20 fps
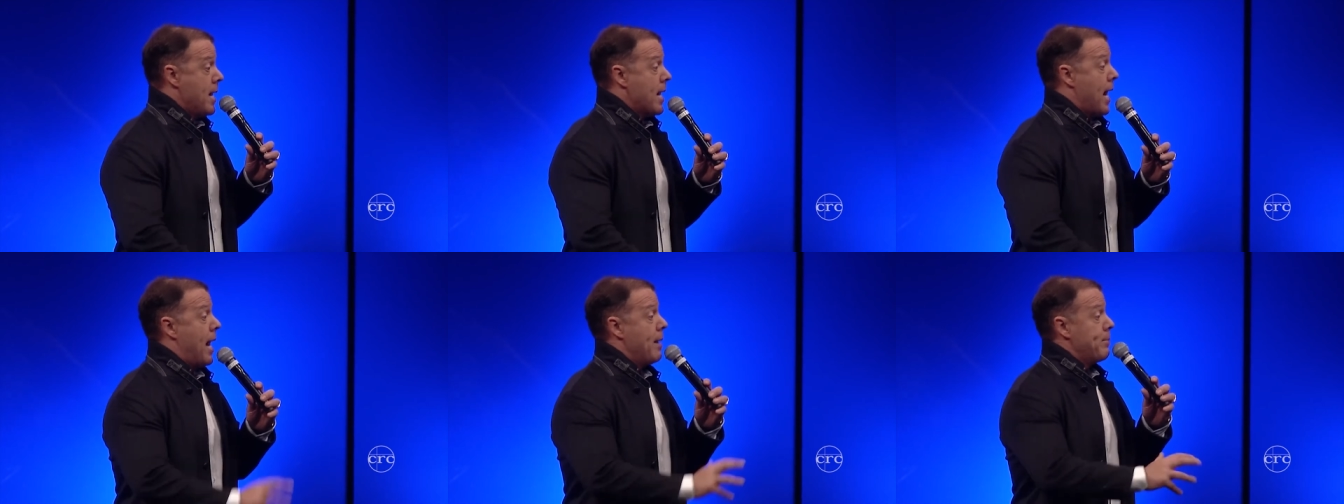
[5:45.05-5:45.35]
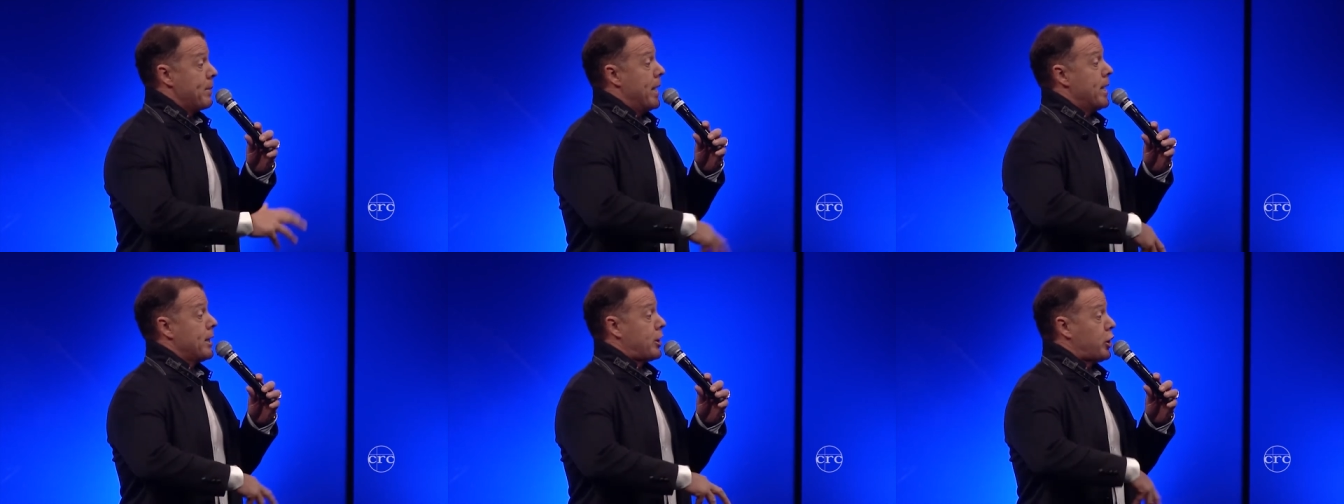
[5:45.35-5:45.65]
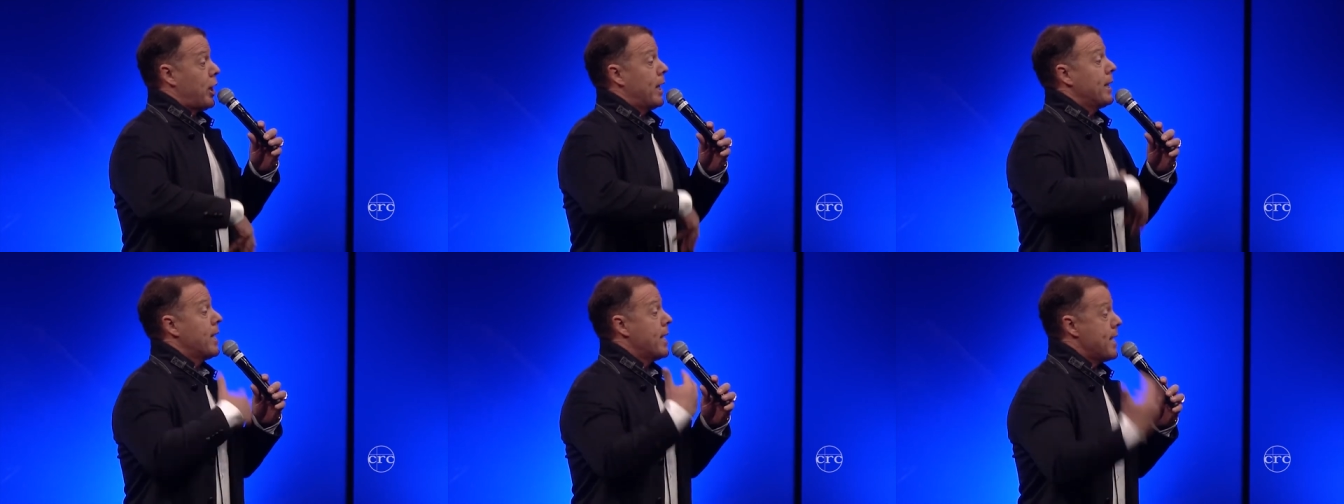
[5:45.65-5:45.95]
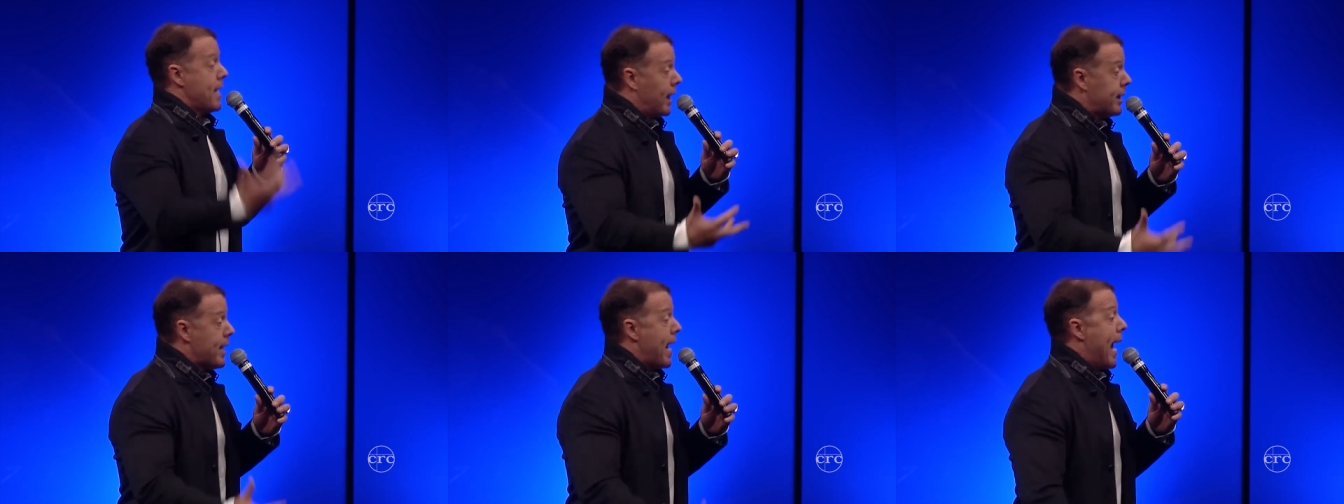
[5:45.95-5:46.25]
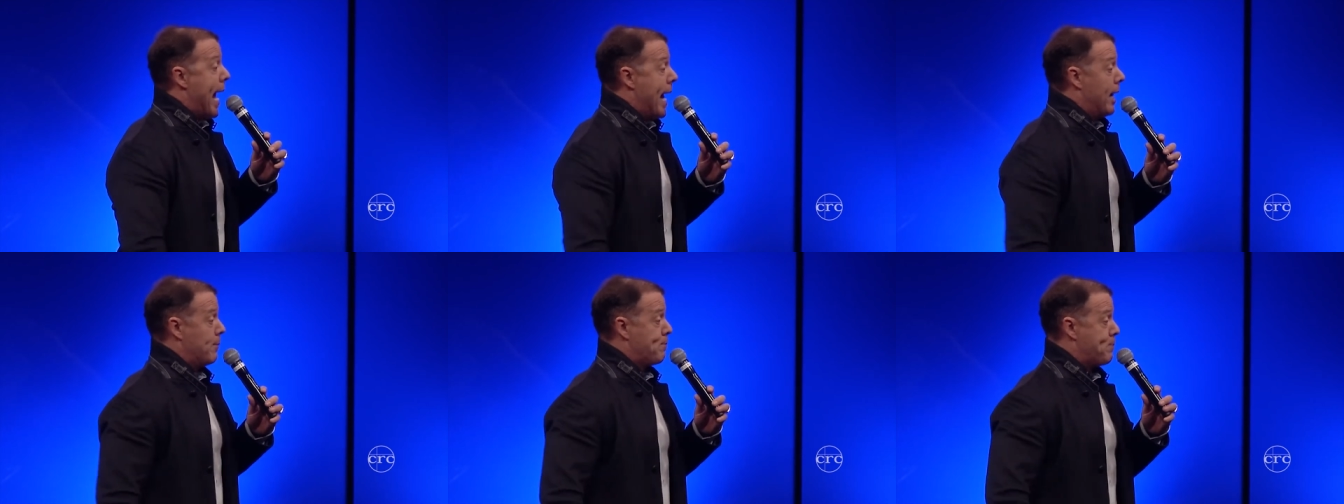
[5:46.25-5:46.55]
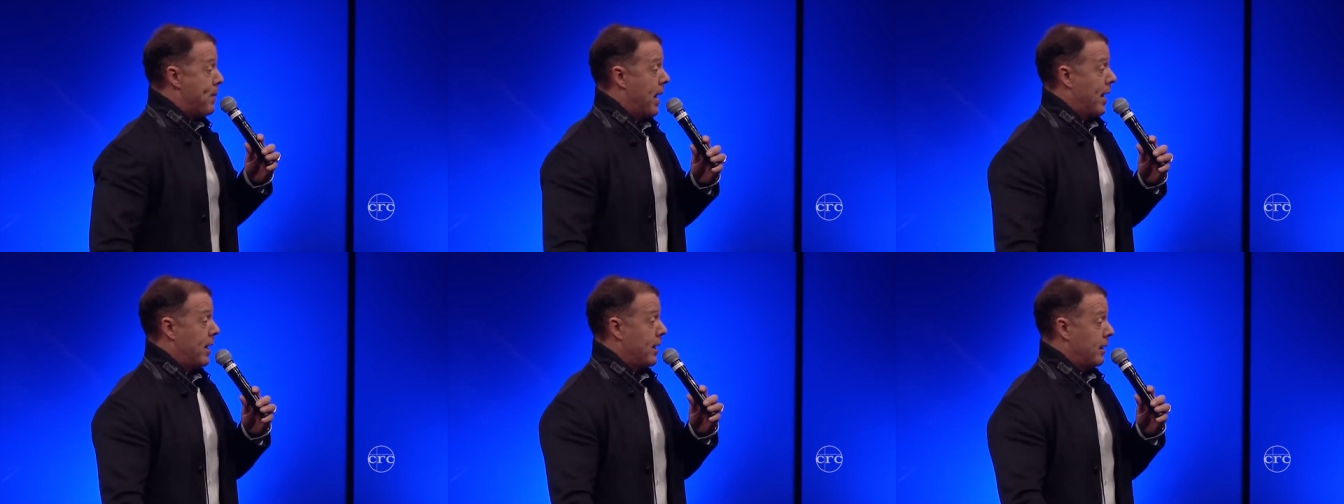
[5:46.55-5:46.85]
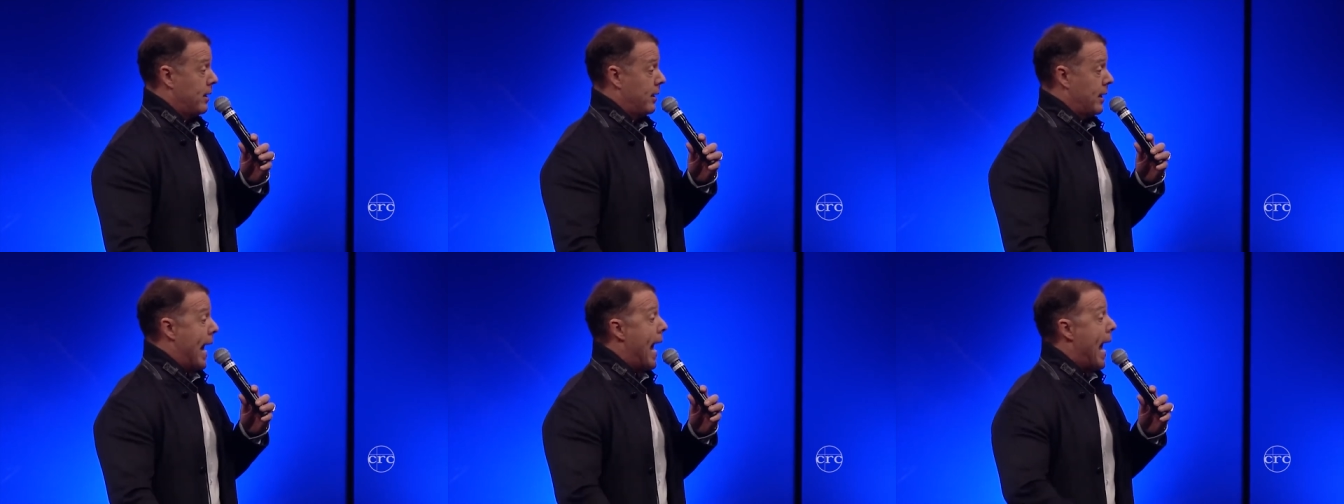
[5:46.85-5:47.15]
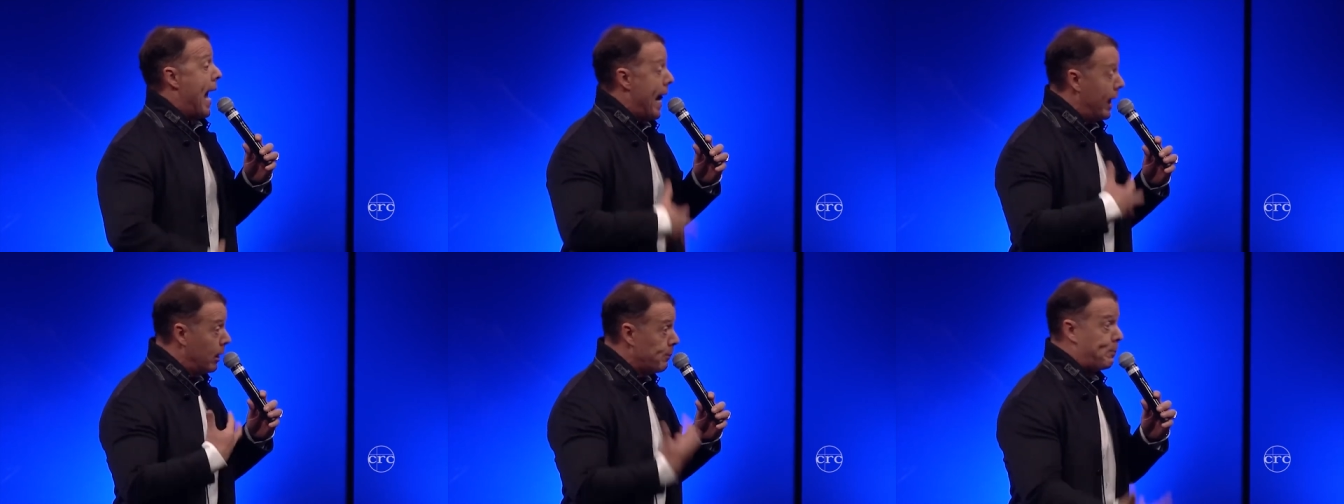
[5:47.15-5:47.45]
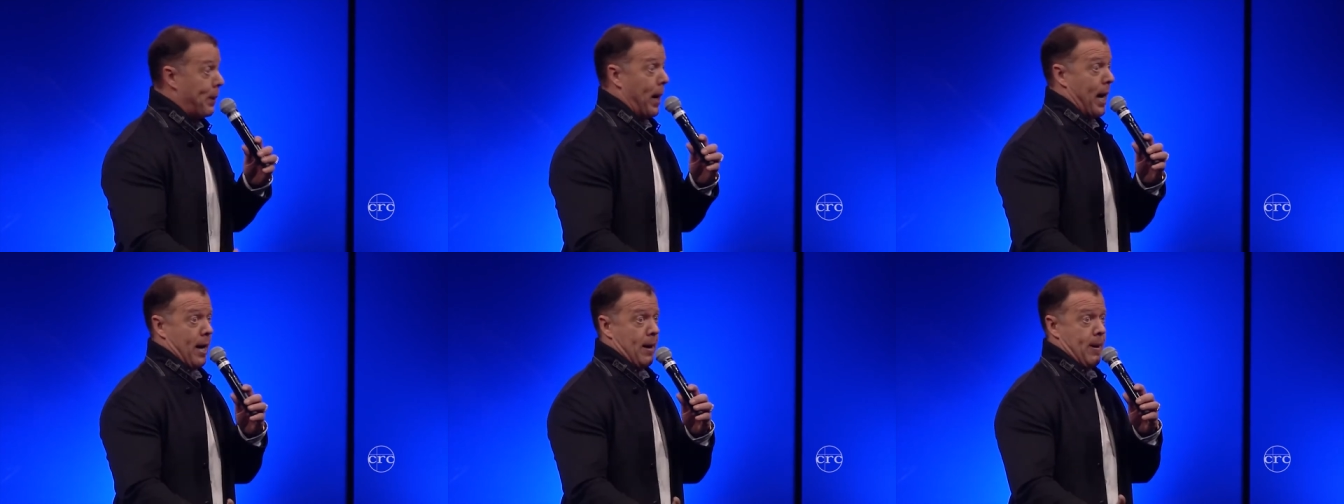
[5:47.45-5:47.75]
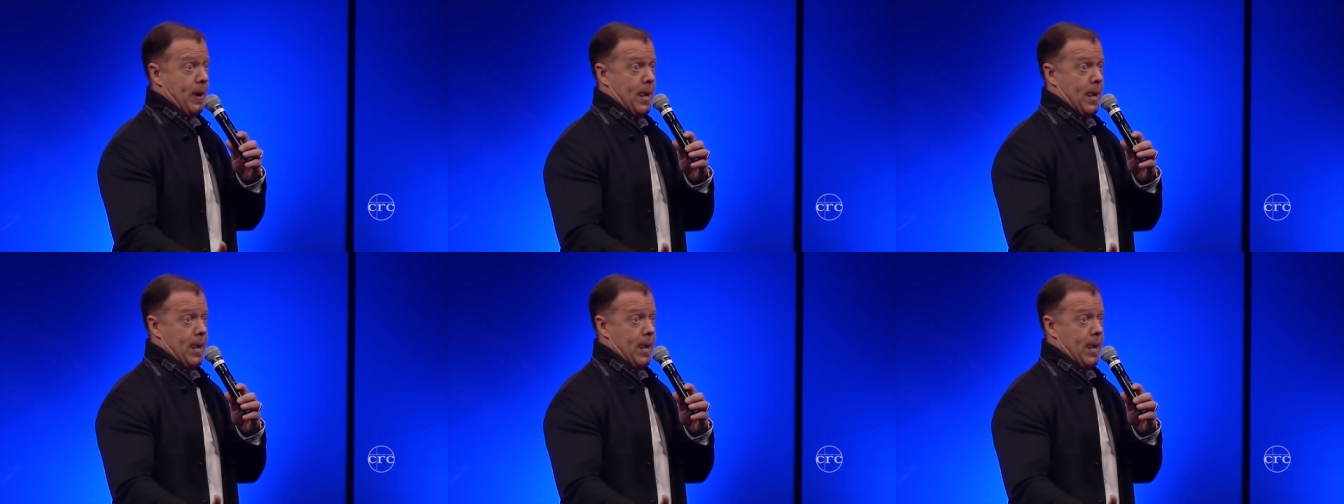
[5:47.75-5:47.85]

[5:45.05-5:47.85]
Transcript: I'm going to send another helper, helper,